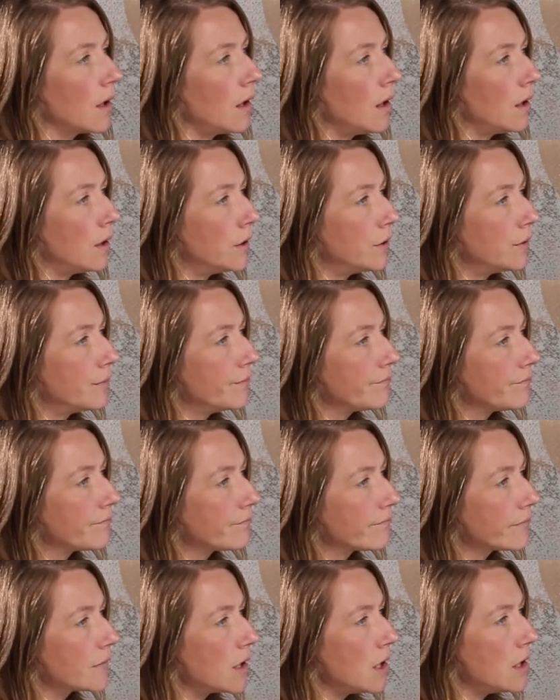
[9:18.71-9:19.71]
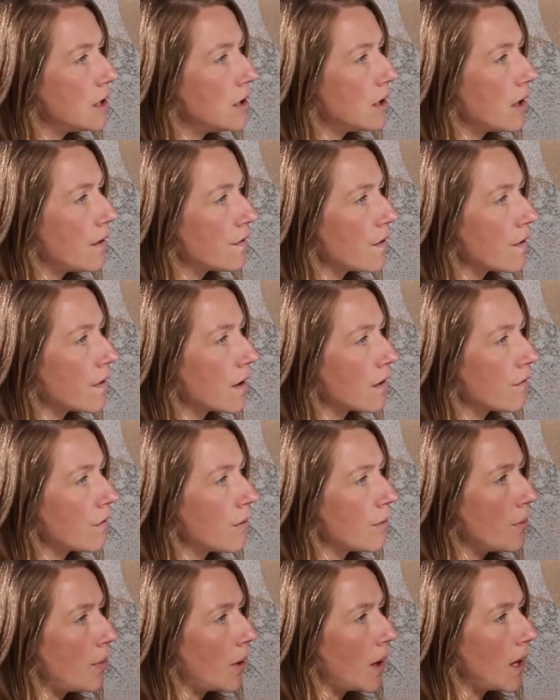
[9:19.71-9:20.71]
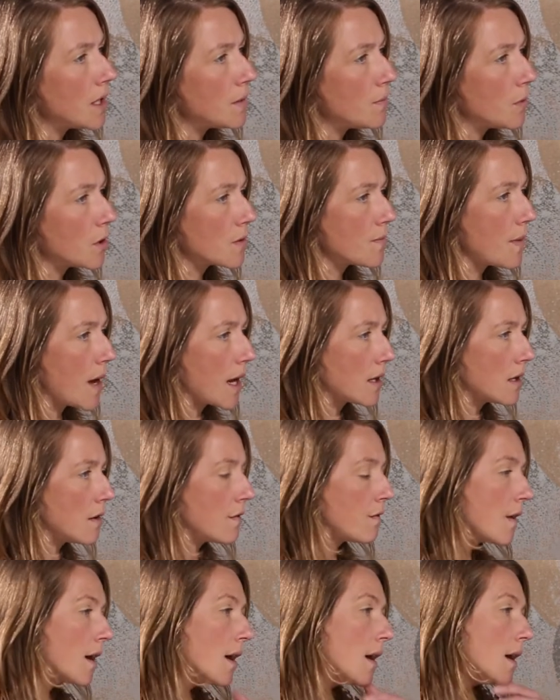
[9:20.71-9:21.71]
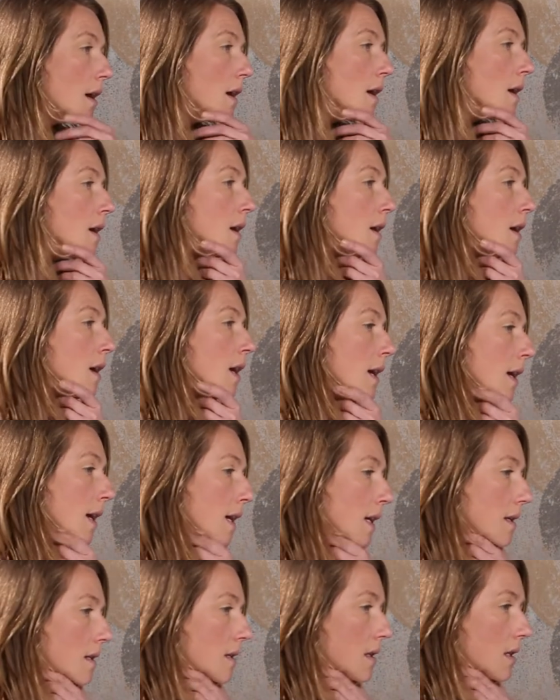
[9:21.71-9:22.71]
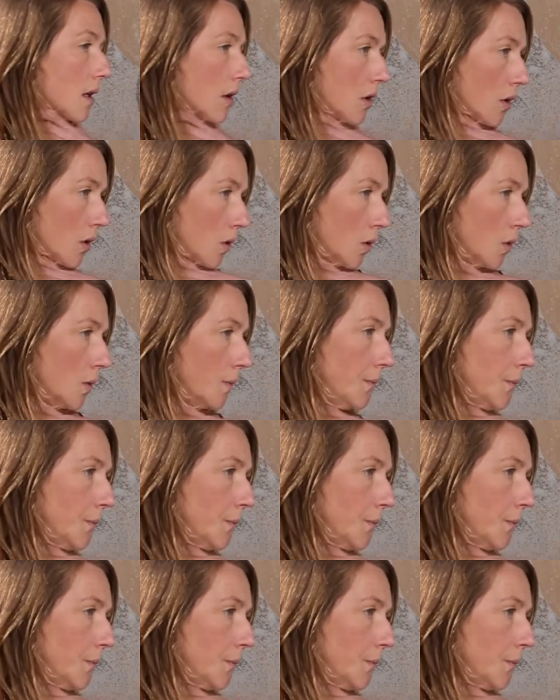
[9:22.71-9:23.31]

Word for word: you know, you do have to think from a bride's perspective. So,